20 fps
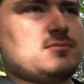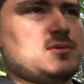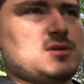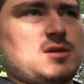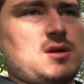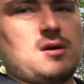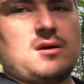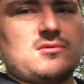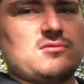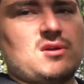The
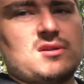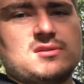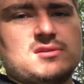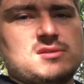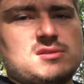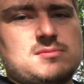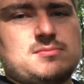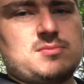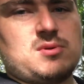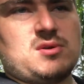car
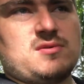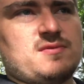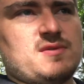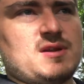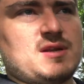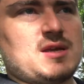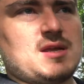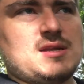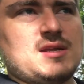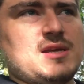runs
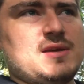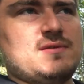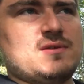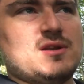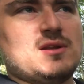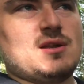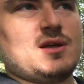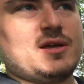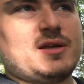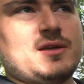beautifully again,
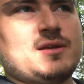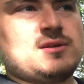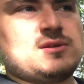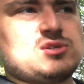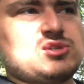even like